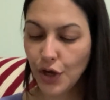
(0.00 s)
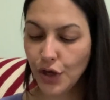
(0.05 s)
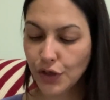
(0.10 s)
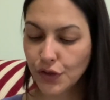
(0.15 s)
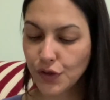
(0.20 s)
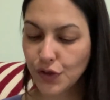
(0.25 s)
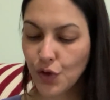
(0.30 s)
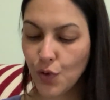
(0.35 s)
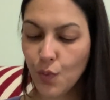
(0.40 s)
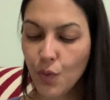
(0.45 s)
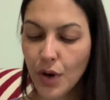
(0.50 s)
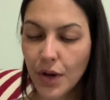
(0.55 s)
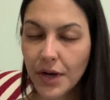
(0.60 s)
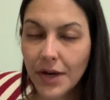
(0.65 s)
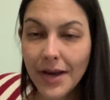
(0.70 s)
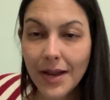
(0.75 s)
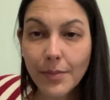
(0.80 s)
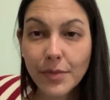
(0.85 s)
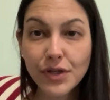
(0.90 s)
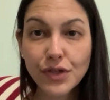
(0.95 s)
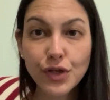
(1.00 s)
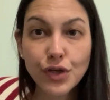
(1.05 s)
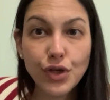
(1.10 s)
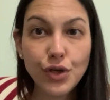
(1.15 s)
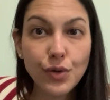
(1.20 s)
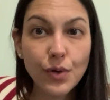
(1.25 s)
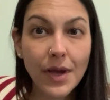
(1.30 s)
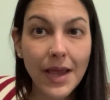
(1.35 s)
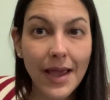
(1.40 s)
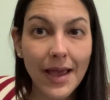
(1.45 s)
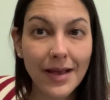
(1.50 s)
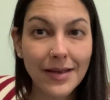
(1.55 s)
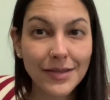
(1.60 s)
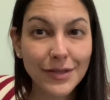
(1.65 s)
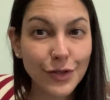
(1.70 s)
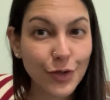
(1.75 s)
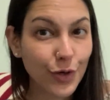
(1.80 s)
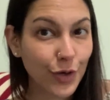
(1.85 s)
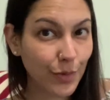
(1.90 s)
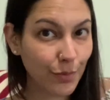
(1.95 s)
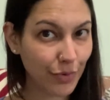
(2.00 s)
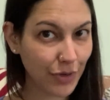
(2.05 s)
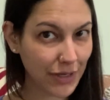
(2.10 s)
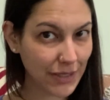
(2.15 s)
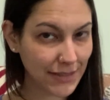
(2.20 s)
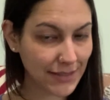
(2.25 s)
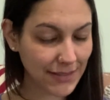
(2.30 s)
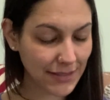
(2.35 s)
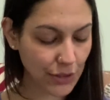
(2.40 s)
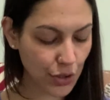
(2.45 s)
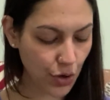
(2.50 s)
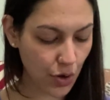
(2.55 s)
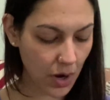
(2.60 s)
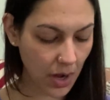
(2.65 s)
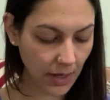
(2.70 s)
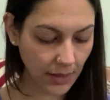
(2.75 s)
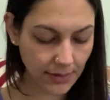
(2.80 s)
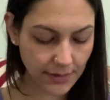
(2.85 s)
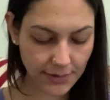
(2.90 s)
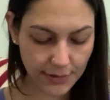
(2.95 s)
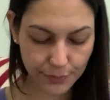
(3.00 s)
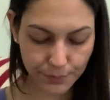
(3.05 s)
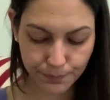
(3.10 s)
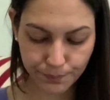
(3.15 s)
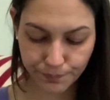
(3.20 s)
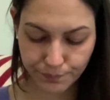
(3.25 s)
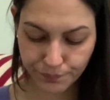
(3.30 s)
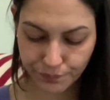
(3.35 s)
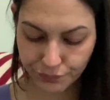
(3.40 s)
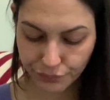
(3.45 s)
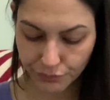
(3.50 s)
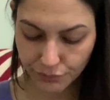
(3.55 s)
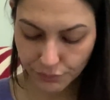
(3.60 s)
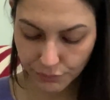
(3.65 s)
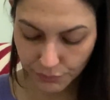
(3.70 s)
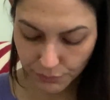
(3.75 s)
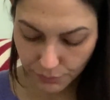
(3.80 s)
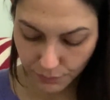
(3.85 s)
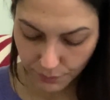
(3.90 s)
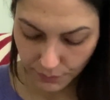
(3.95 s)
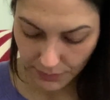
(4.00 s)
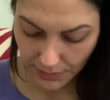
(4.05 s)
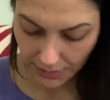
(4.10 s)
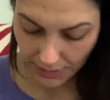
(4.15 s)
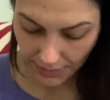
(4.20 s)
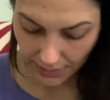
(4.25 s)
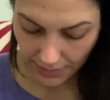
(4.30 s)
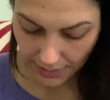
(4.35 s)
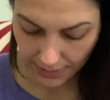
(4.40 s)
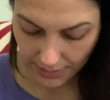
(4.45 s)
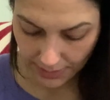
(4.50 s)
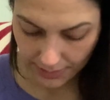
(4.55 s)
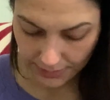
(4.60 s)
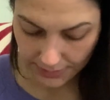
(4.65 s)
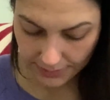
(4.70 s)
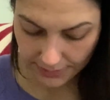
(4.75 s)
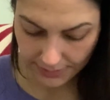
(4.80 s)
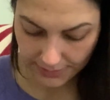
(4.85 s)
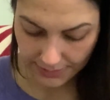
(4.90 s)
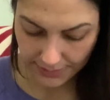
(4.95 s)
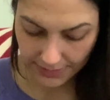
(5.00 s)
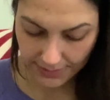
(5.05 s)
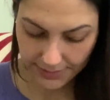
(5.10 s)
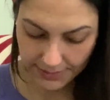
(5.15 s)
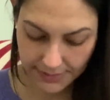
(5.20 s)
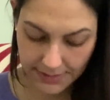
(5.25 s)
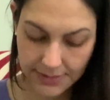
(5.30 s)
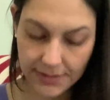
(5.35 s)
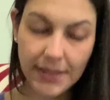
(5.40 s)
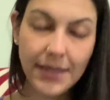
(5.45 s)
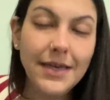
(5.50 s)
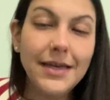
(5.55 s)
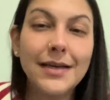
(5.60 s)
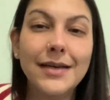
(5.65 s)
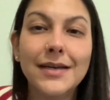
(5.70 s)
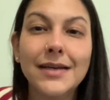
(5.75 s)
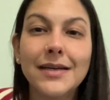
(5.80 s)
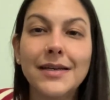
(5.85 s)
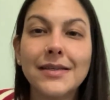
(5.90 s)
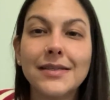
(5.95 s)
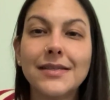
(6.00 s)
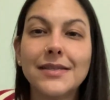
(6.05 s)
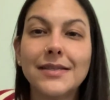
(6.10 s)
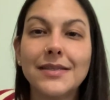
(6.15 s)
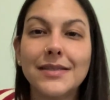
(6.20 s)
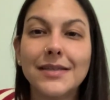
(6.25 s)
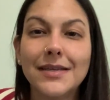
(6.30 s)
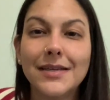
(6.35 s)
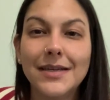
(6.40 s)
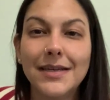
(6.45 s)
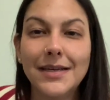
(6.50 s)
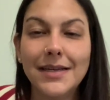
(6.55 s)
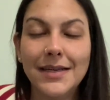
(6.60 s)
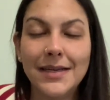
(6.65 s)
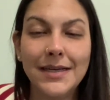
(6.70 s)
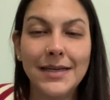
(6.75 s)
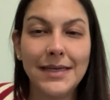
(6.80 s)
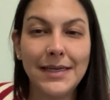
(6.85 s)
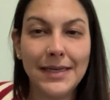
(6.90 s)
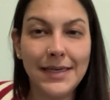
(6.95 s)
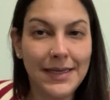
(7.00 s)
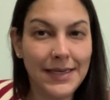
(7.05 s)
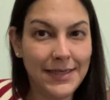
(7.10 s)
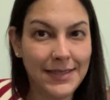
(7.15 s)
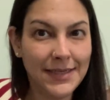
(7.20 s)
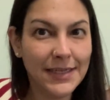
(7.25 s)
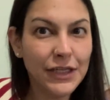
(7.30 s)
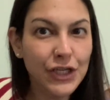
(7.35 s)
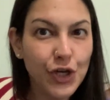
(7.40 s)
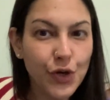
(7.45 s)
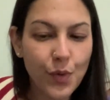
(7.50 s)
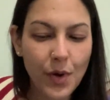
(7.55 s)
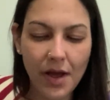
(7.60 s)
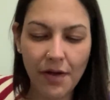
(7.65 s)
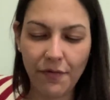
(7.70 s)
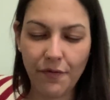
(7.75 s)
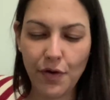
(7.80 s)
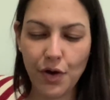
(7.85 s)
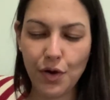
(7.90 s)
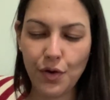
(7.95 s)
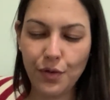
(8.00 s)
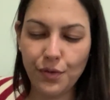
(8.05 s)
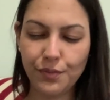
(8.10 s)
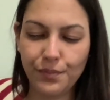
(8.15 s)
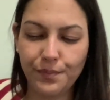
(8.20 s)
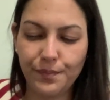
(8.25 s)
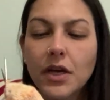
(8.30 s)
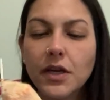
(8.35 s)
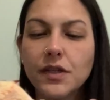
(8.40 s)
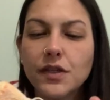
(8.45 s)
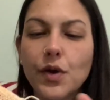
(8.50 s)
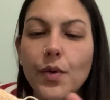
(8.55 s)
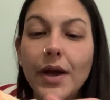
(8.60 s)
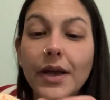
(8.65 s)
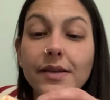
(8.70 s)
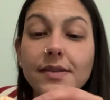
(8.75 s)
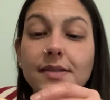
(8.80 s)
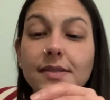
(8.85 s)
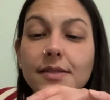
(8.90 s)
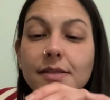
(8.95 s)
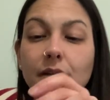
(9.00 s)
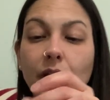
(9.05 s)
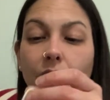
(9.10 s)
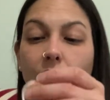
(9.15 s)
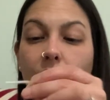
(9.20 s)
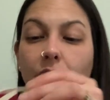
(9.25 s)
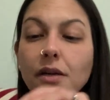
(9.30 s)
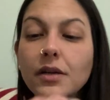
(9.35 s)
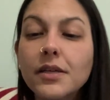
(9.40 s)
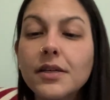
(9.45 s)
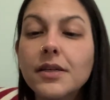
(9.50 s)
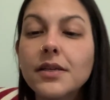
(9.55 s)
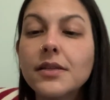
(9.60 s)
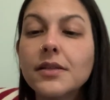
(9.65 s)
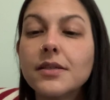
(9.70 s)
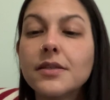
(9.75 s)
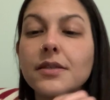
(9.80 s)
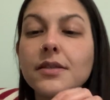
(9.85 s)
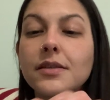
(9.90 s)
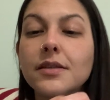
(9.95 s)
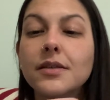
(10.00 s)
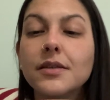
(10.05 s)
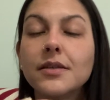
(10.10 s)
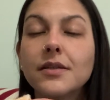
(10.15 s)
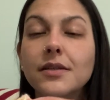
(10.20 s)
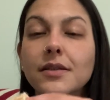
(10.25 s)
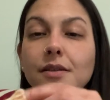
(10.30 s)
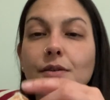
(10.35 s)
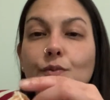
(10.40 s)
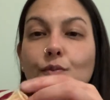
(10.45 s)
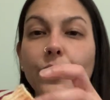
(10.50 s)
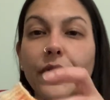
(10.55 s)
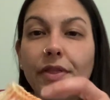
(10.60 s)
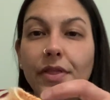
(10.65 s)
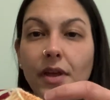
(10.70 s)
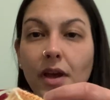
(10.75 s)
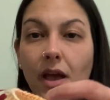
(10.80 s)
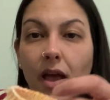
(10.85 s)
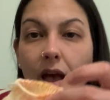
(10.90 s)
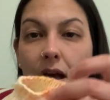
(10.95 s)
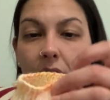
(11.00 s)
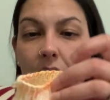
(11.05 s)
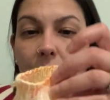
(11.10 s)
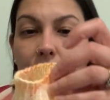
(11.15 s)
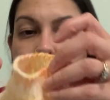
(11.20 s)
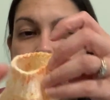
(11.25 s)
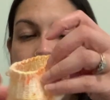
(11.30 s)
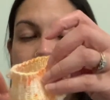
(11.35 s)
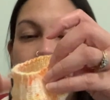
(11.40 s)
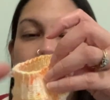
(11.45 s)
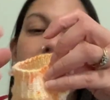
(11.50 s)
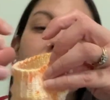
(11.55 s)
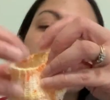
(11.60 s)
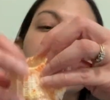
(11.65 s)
So one of them is a new cast-on, but it's not. And this is, it's a UFO. So I started with the cuff.